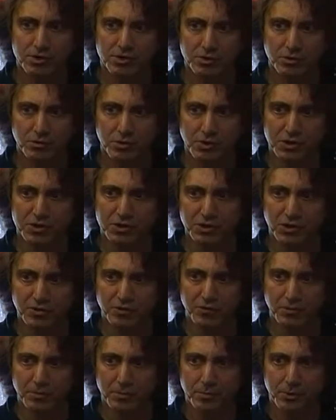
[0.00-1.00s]
Which is
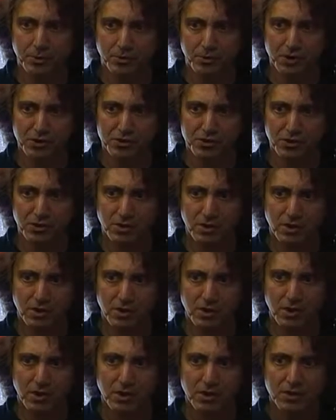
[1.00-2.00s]
originally from Eurasia.
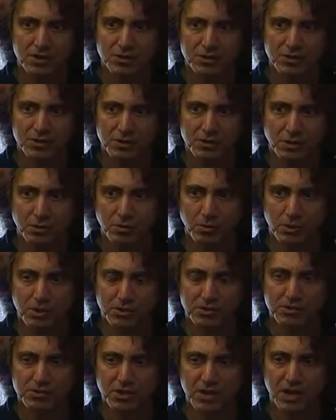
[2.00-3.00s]
So what
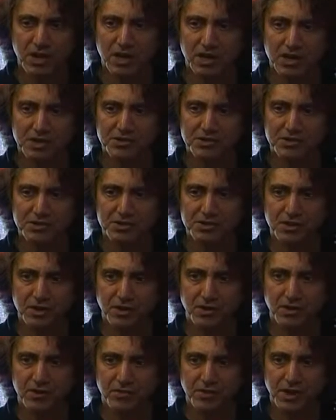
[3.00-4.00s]
you're saying is they're
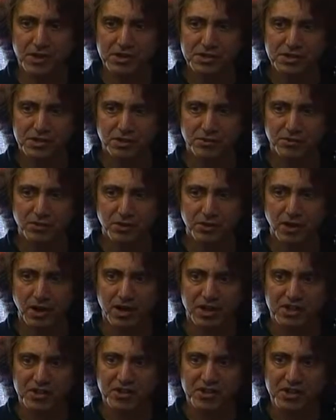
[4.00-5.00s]
invasive, they're
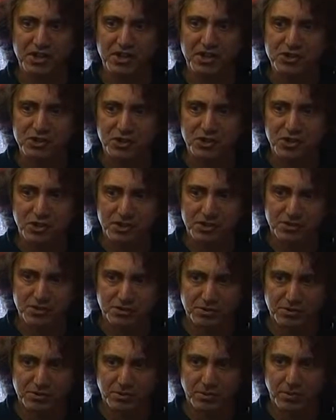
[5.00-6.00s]
not indigenous
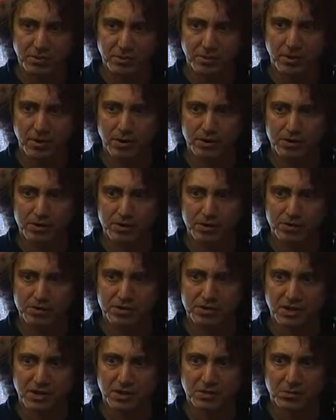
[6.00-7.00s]
to the American
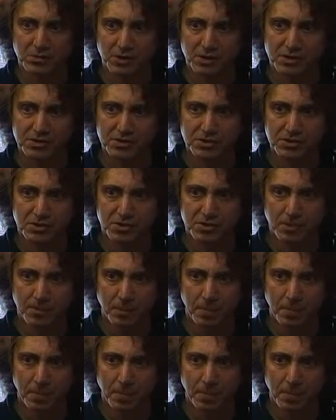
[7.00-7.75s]
Southwest.